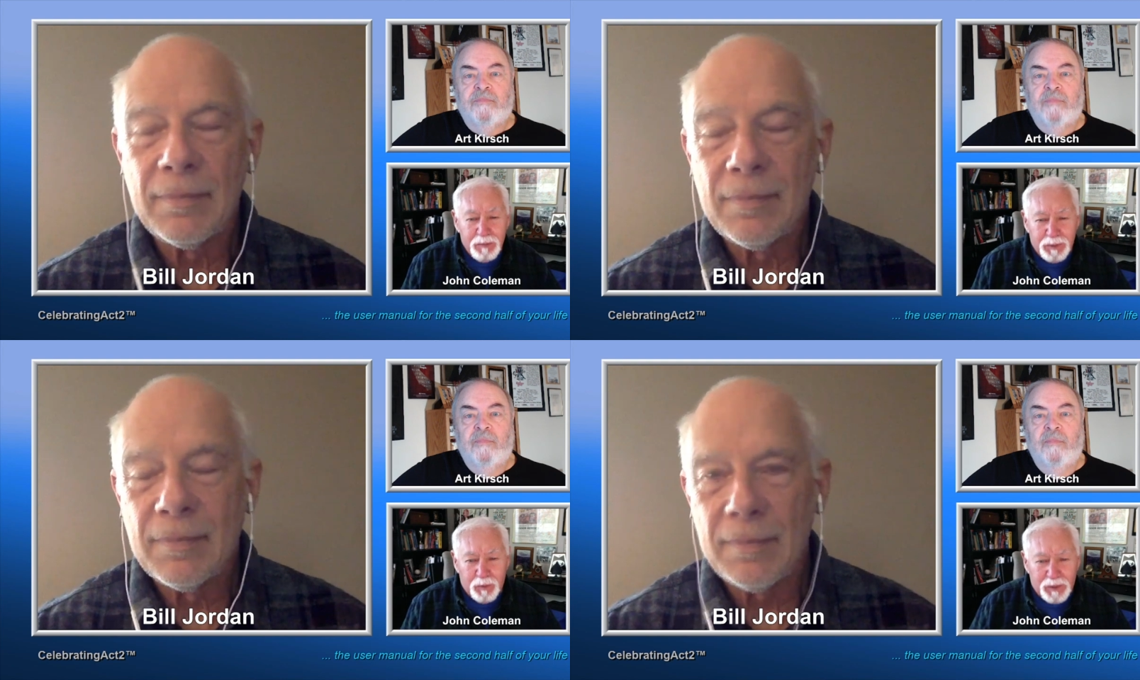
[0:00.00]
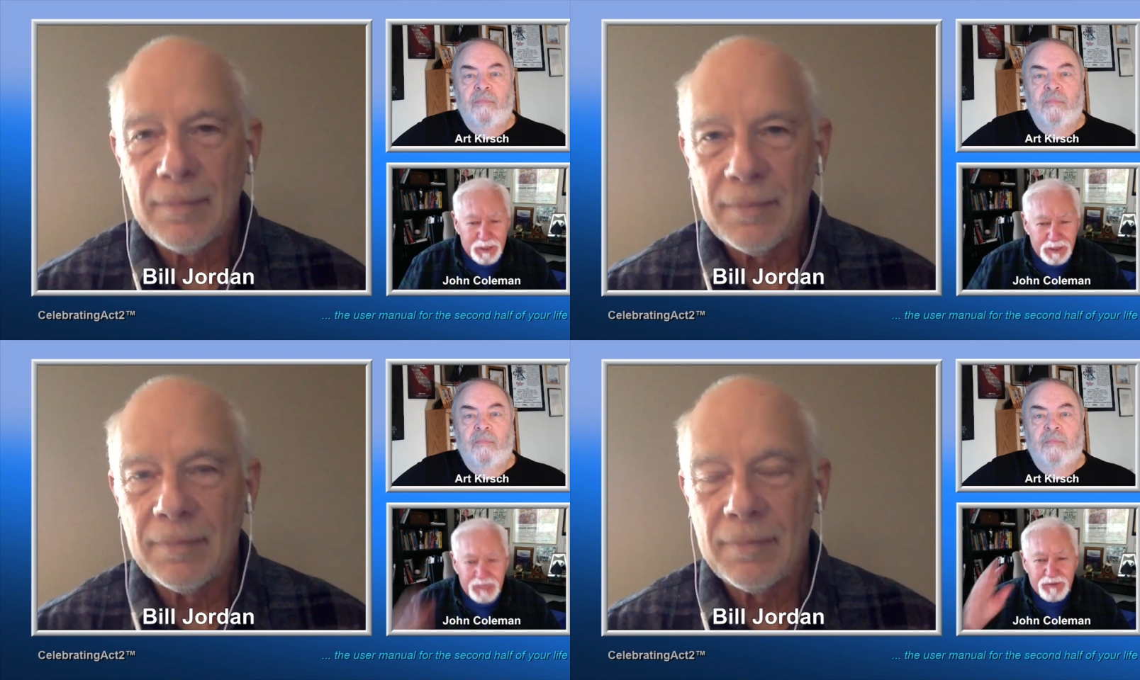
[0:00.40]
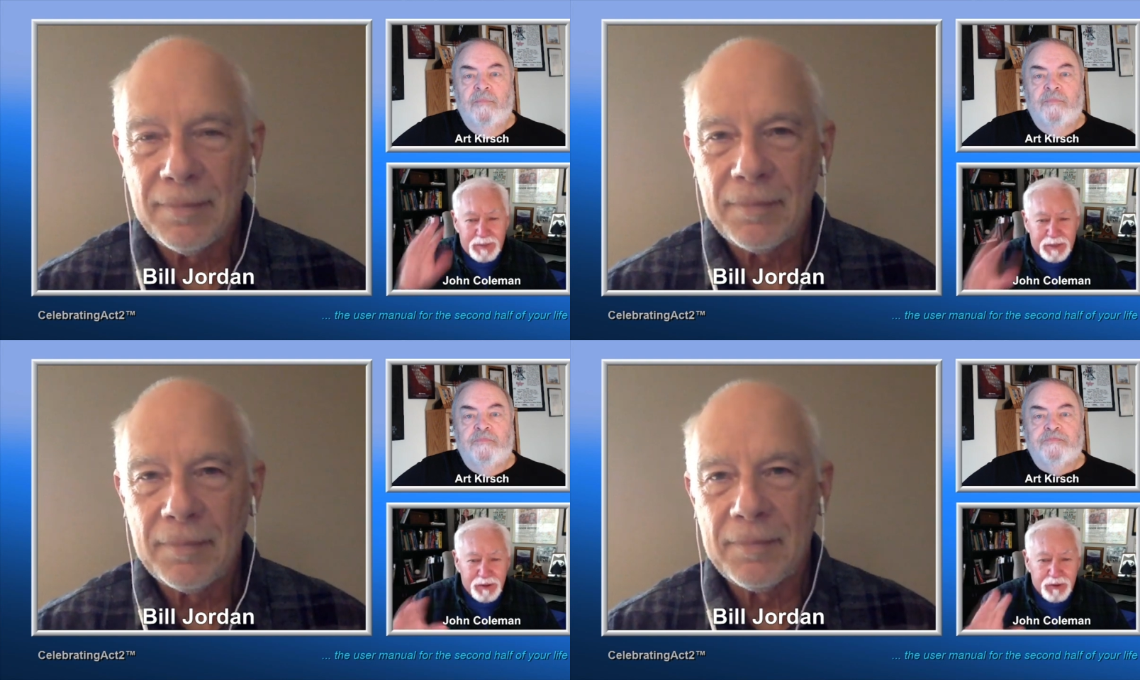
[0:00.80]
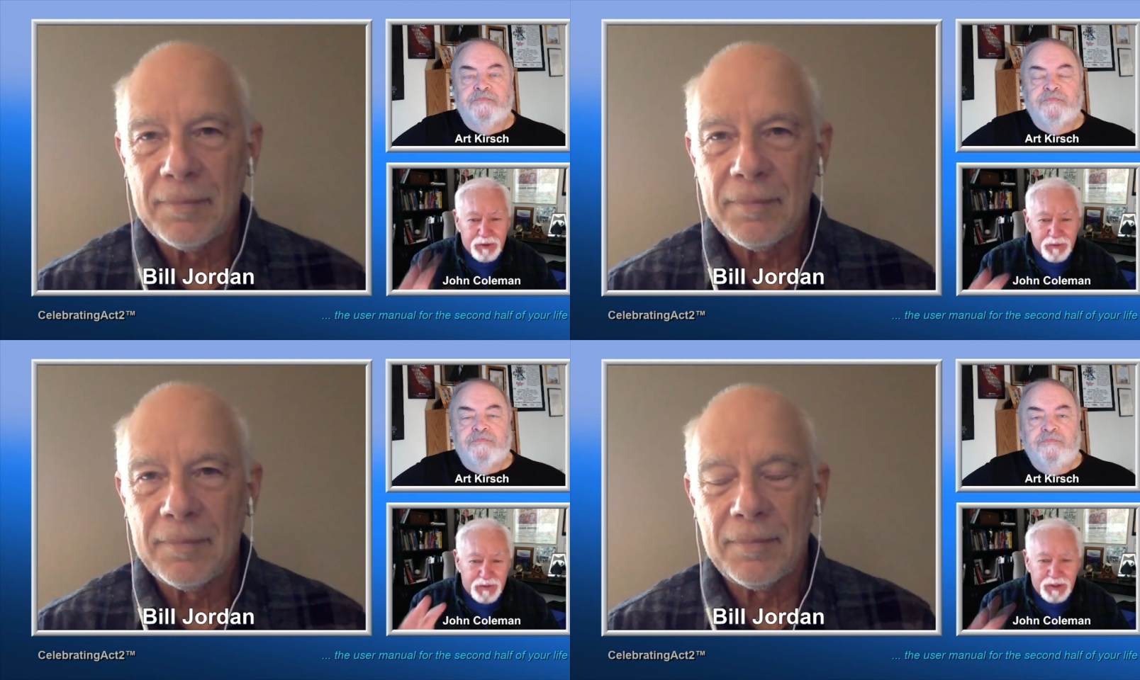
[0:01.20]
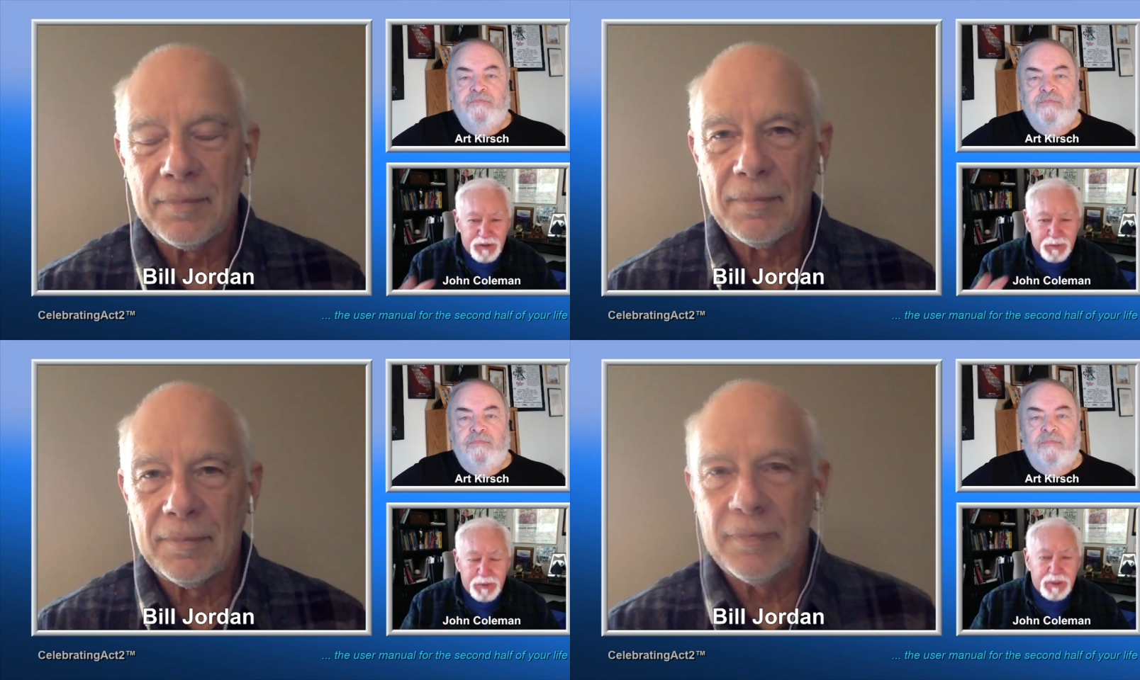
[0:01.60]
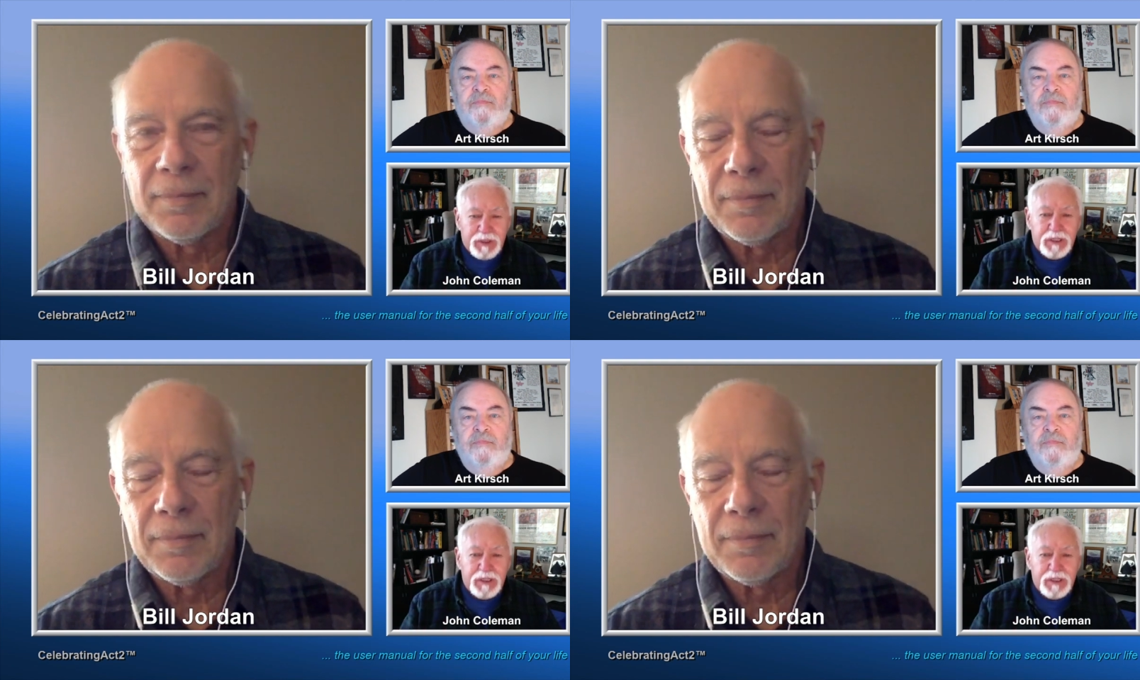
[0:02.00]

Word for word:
Speaker 1: But what I love about your Facebook